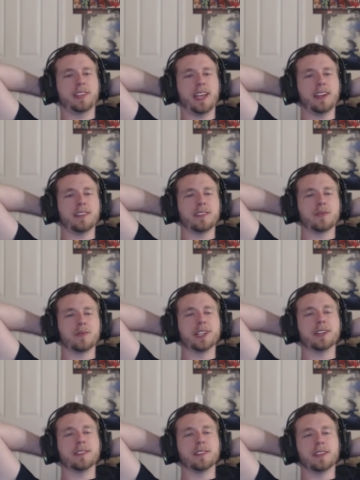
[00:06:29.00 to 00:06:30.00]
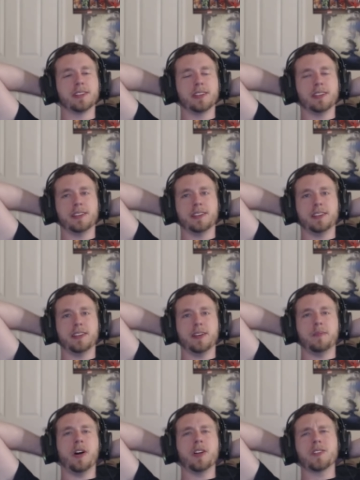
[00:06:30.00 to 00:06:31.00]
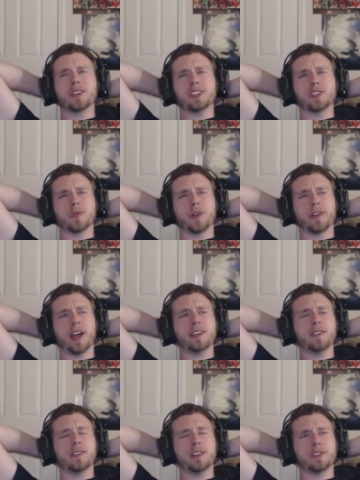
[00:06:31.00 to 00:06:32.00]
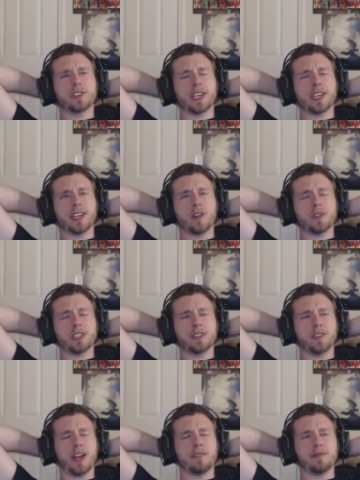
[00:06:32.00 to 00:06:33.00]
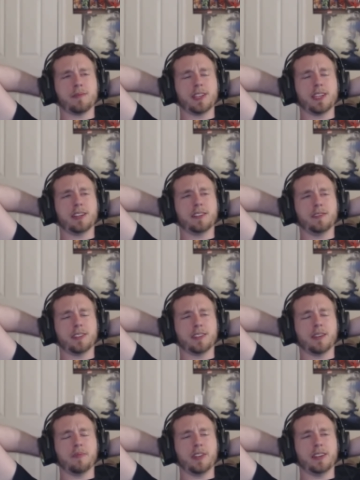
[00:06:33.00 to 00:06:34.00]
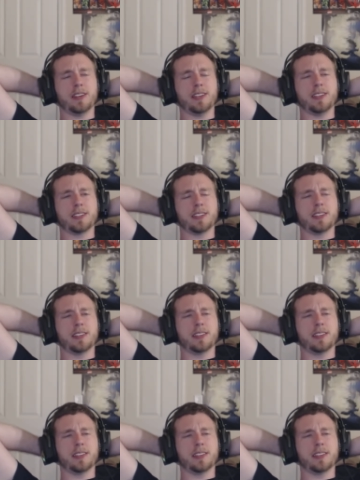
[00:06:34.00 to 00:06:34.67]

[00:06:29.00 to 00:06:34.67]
canada's weird monarchies are weird i don't understand how we still have them in england i mean it's